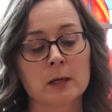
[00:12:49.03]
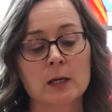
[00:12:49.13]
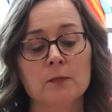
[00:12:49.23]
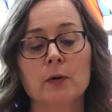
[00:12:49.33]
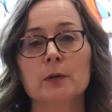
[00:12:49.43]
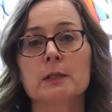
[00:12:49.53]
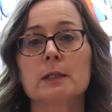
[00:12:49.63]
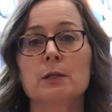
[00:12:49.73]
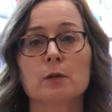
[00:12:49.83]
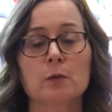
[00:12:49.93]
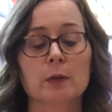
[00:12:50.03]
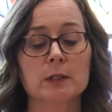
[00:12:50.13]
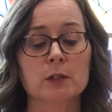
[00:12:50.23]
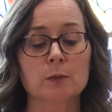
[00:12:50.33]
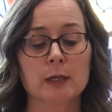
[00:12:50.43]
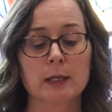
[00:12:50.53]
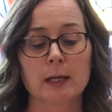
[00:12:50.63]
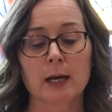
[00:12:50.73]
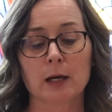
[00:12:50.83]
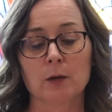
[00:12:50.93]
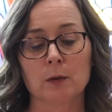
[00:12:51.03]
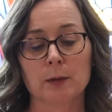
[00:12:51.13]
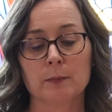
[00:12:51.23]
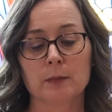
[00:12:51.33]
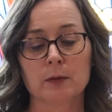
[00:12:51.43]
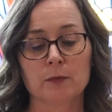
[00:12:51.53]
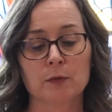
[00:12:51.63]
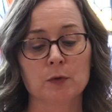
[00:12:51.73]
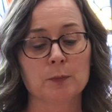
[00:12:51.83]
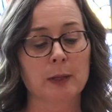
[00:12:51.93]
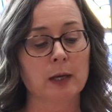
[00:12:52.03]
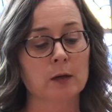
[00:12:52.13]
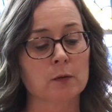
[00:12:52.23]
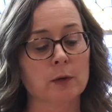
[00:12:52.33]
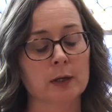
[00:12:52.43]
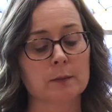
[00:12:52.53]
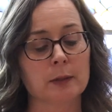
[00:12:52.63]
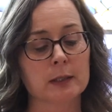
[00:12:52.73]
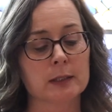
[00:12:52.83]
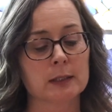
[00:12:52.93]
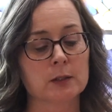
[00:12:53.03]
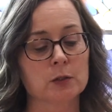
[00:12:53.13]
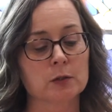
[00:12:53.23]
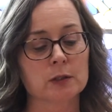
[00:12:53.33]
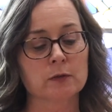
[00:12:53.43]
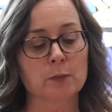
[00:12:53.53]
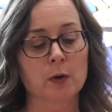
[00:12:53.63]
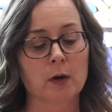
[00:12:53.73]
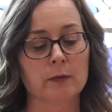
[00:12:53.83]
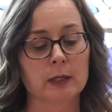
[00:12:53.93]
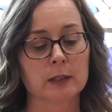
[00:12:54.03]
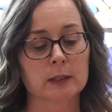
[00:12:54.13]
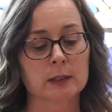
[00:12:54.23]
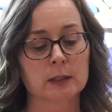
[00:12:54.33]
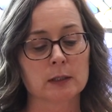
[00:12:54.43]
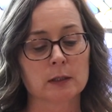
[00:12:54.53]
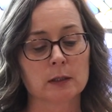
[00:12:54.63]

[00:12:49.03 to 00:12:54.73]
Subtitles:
He volunteered once a week at Anawim, the food bank run by the Sisters of Providence.